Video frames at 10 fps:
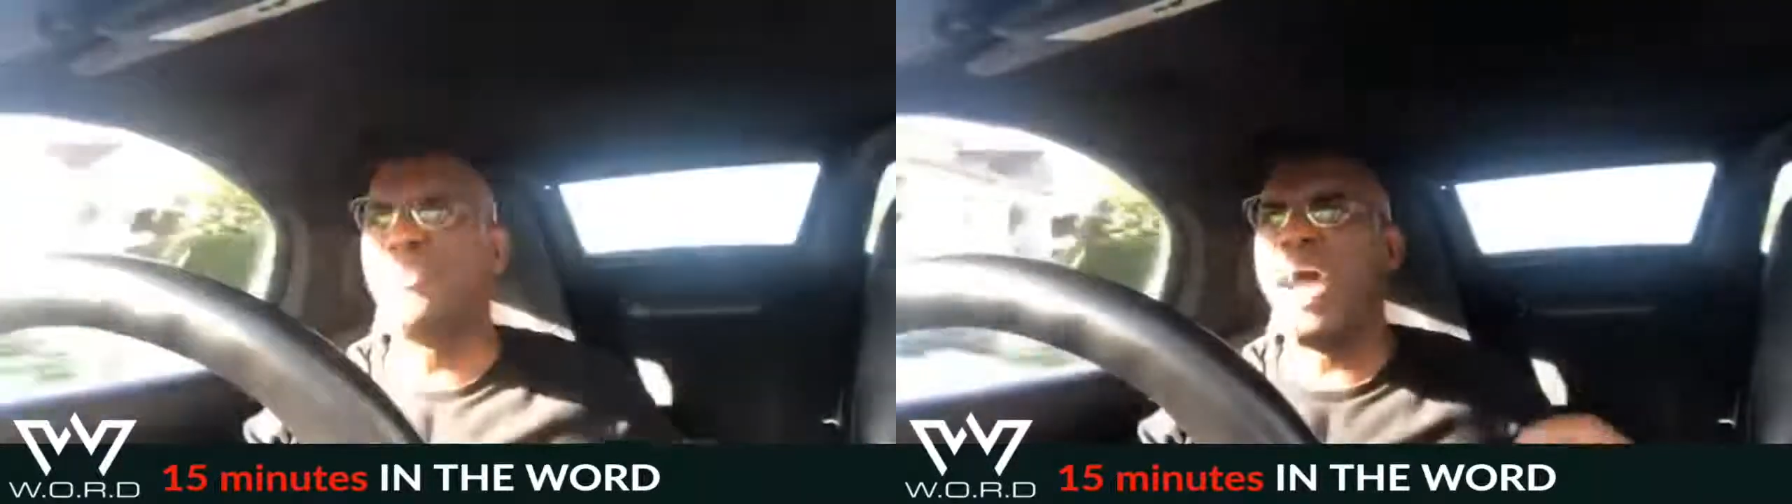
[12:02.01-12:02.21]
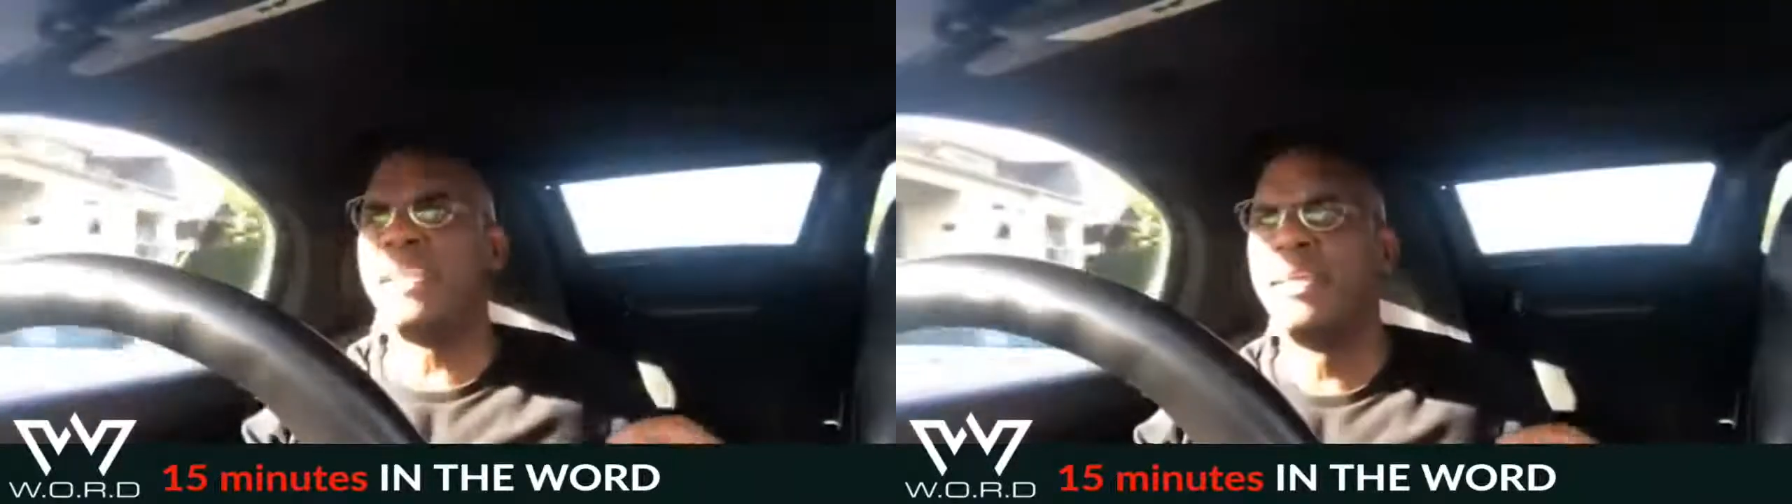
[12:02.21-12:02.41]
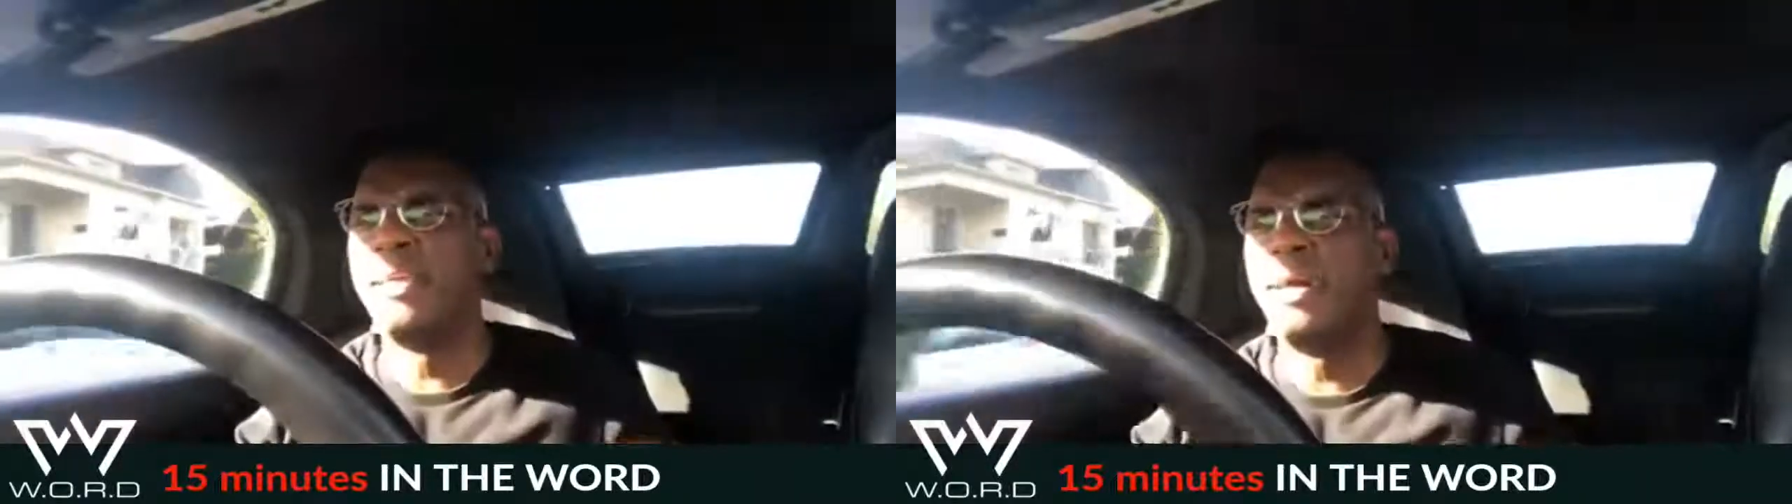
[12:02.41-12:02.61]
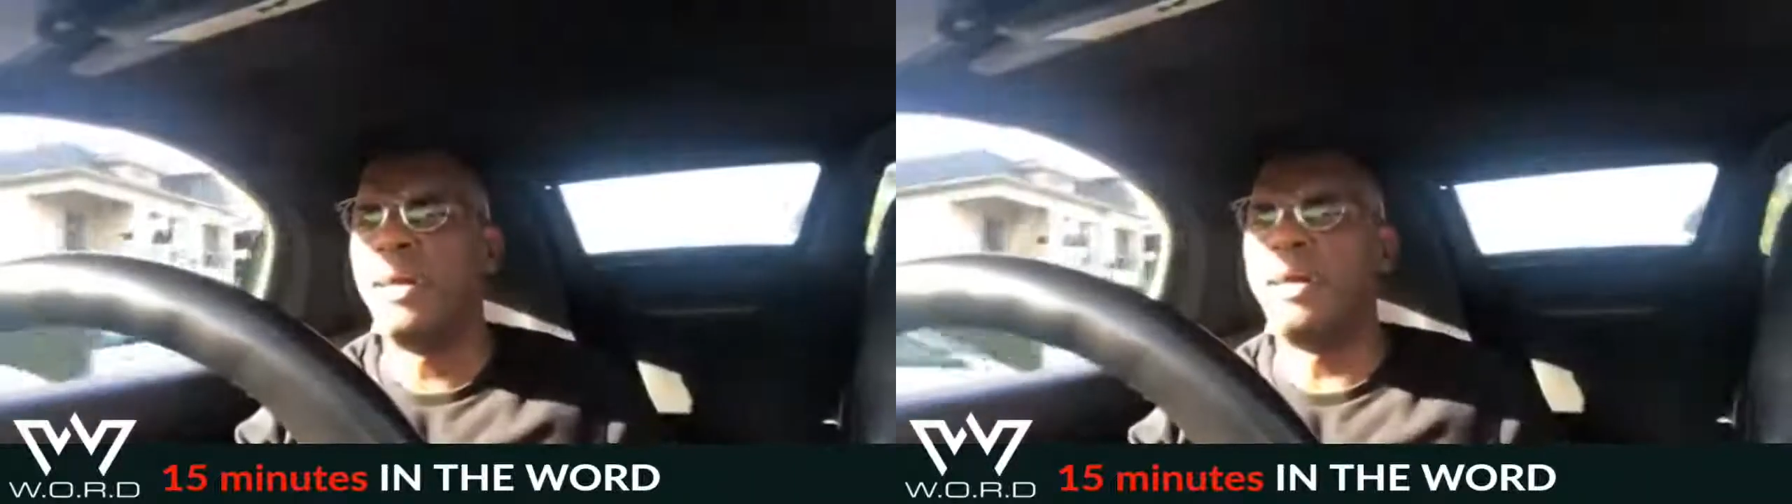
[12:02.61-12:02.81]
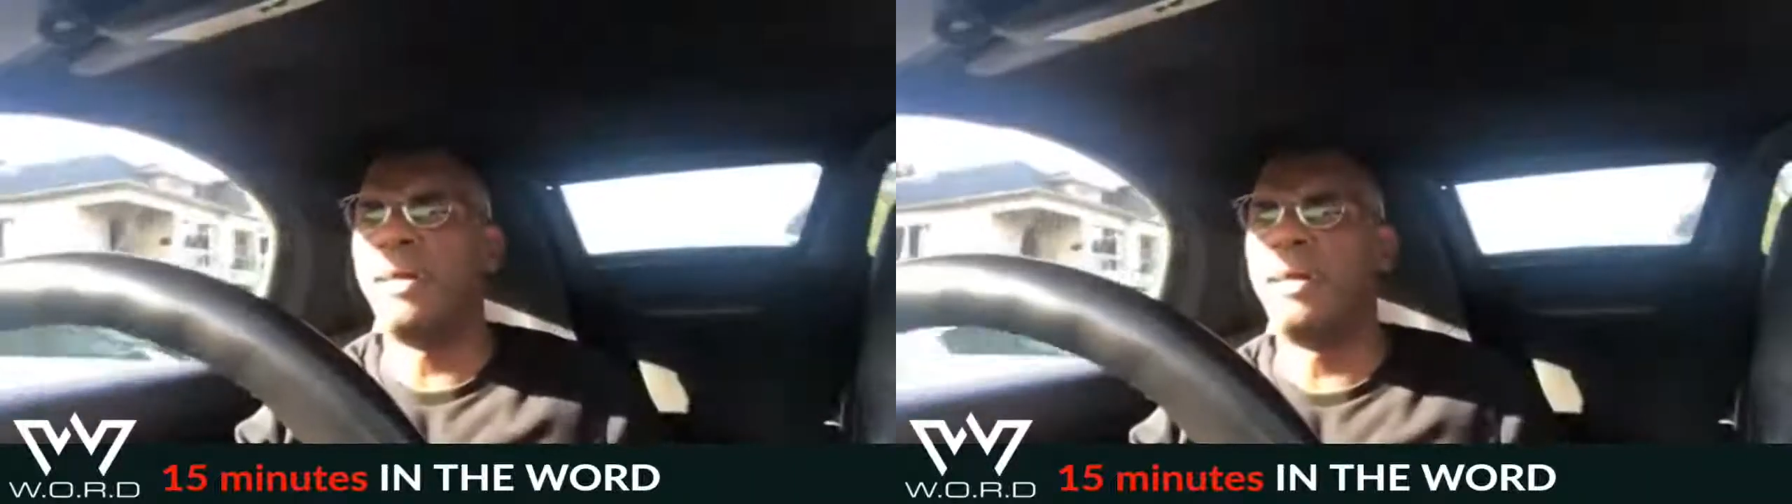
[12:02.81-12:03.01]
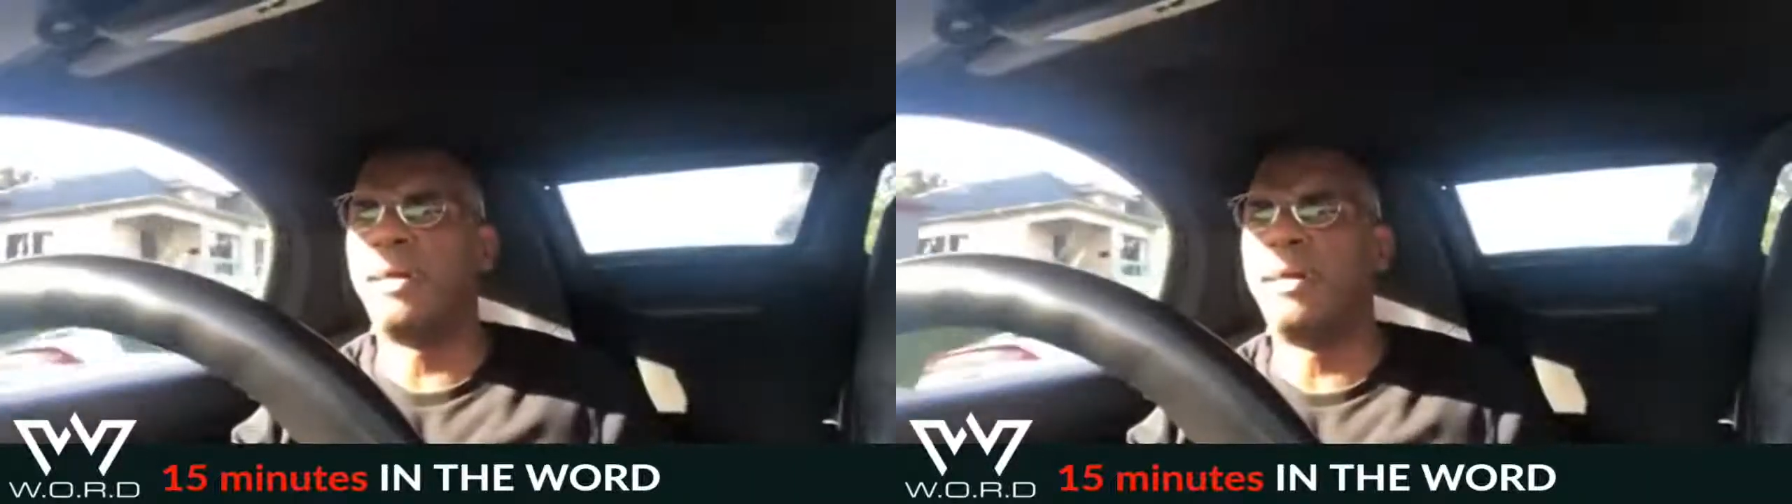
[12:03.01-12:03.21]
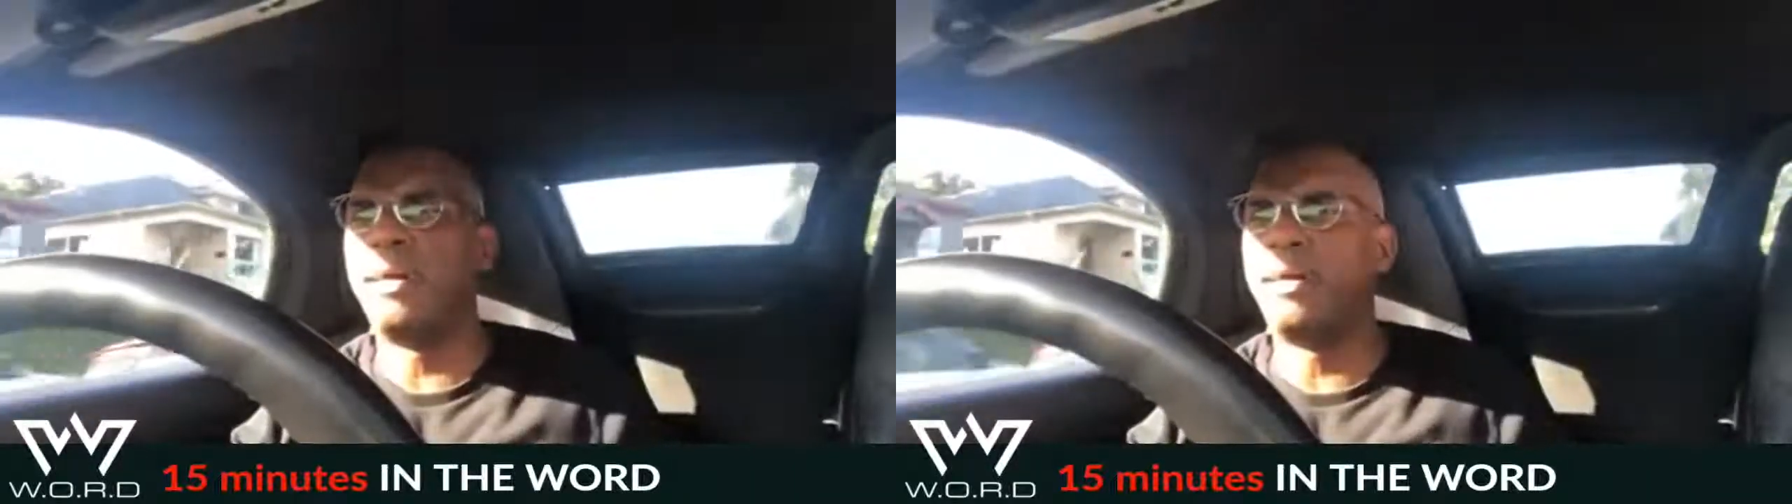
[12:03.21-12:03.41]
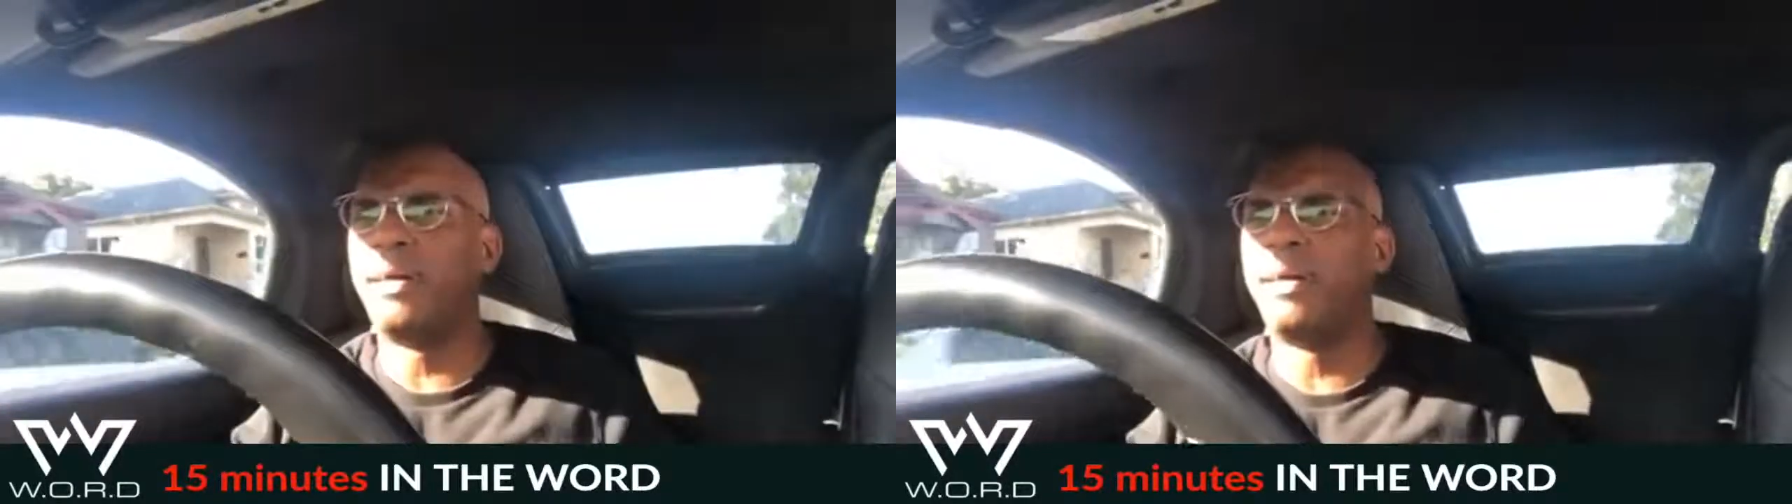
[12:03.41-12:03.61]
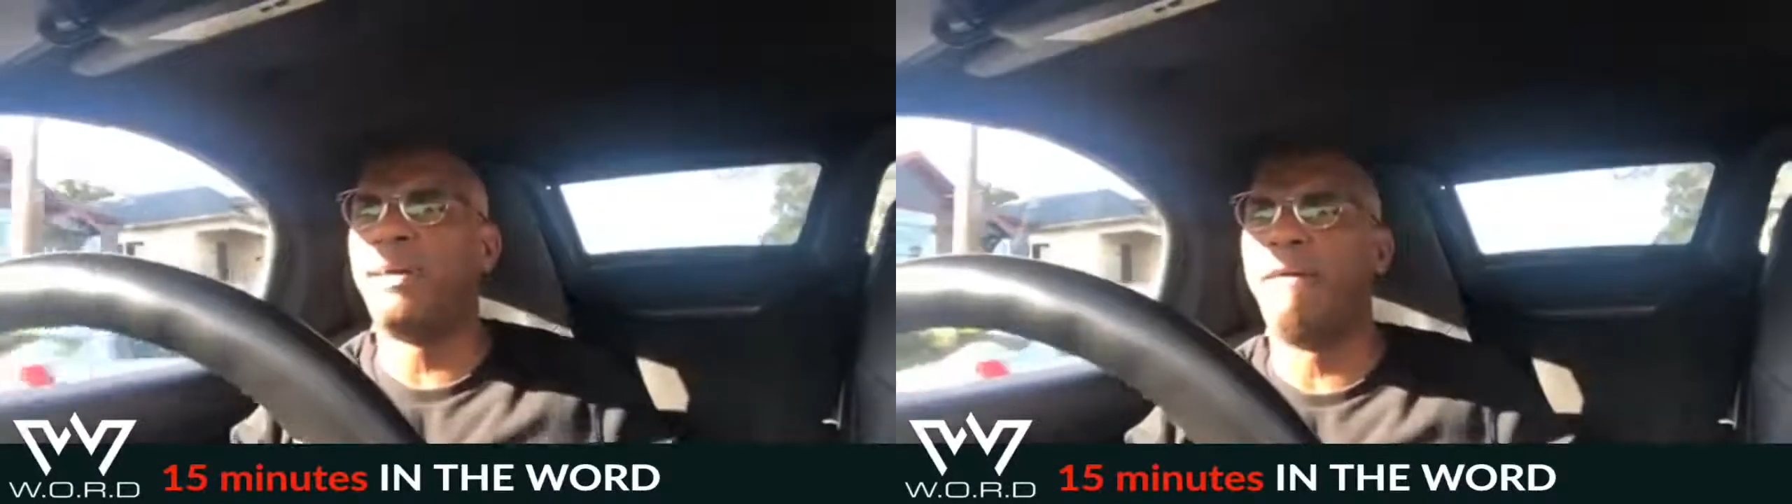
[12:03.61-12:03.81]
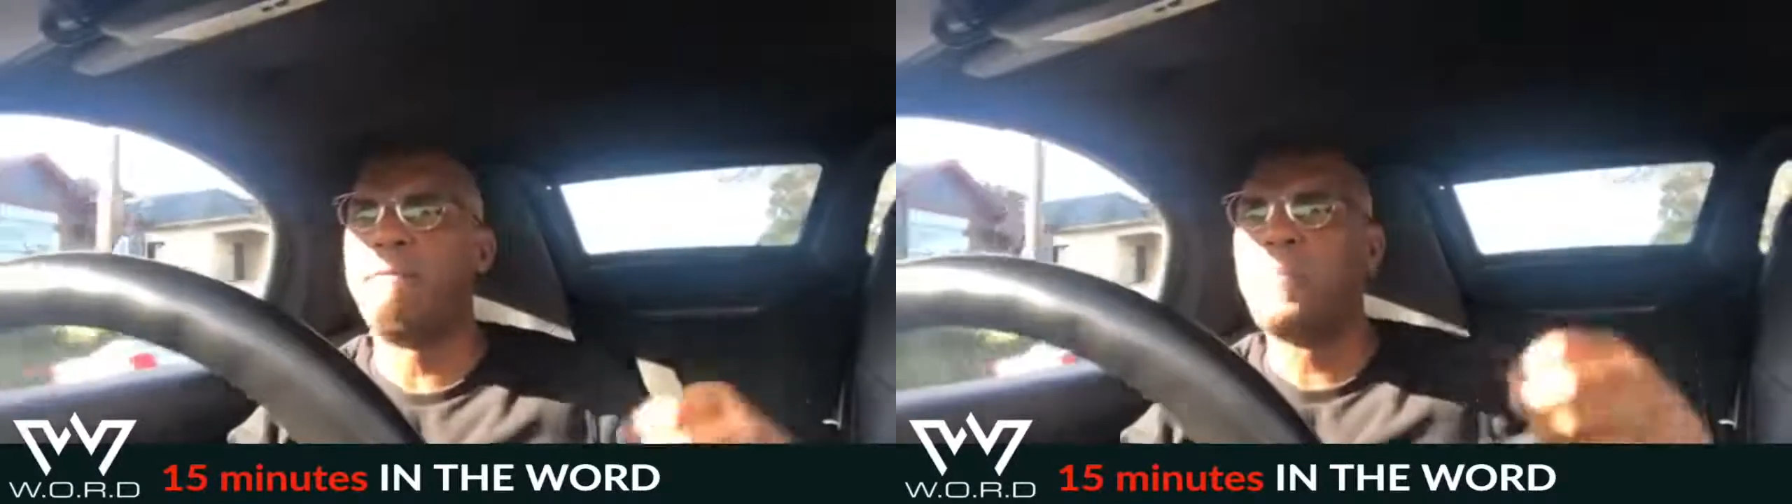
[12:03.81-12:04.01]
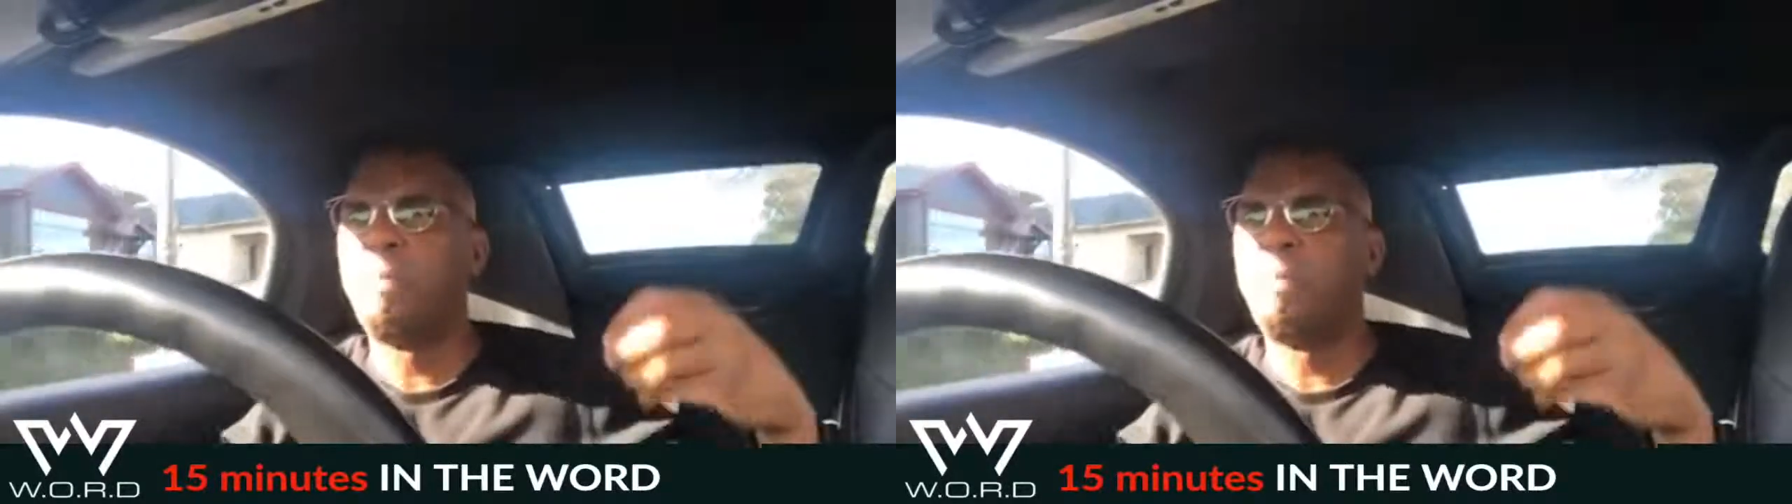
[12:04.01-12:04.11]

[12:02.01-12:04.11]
You got uh, uh, uh, uh,